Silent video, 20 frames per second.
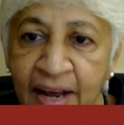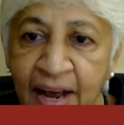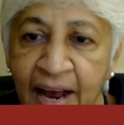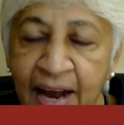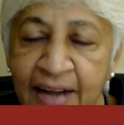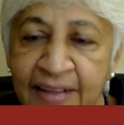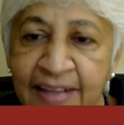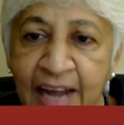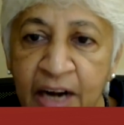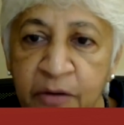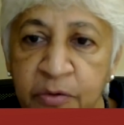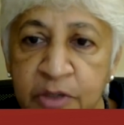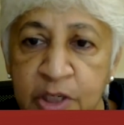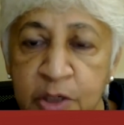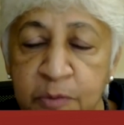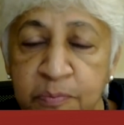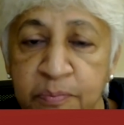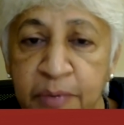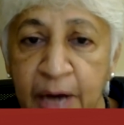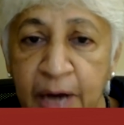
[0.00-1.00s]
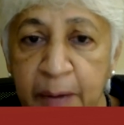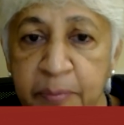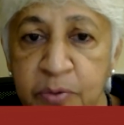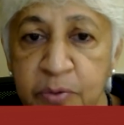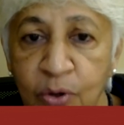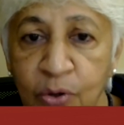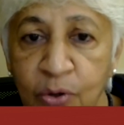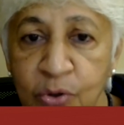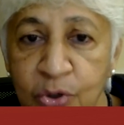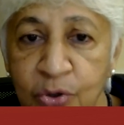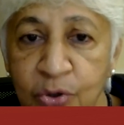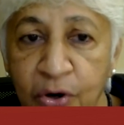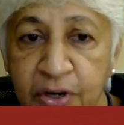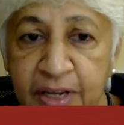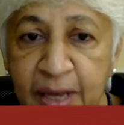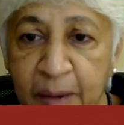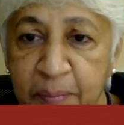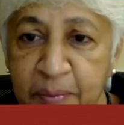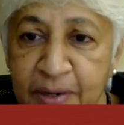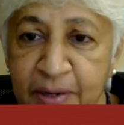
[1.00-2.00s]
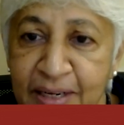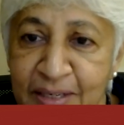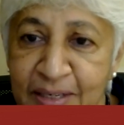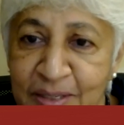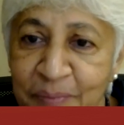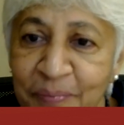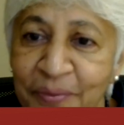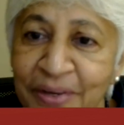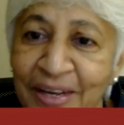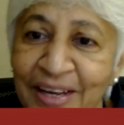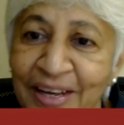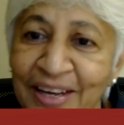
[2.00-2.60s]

and that which is perhaps also not capitalism.